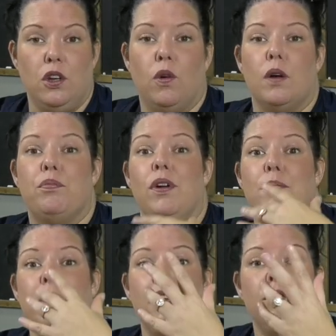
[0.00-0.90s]
you are
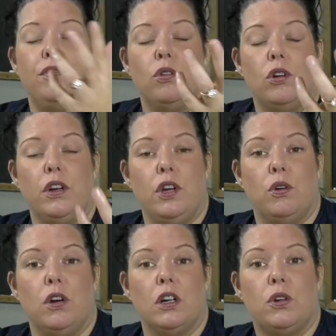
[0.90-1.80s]
prepping for
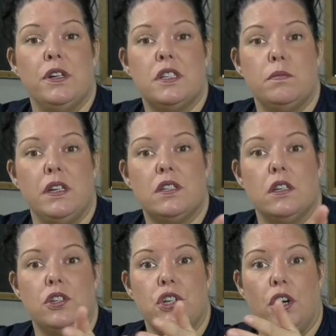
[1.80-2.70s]
your
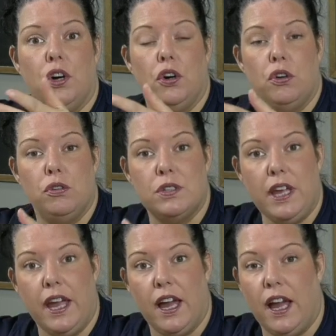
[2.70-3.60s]
Christmas shows
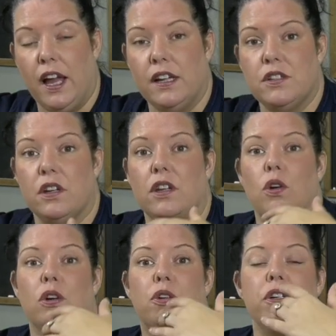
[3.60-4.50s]
and
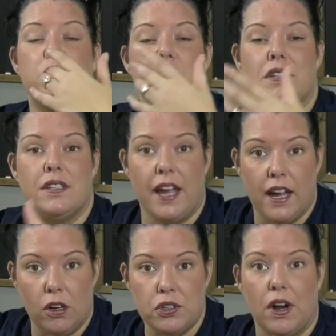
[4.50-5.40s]
your Christmas sales,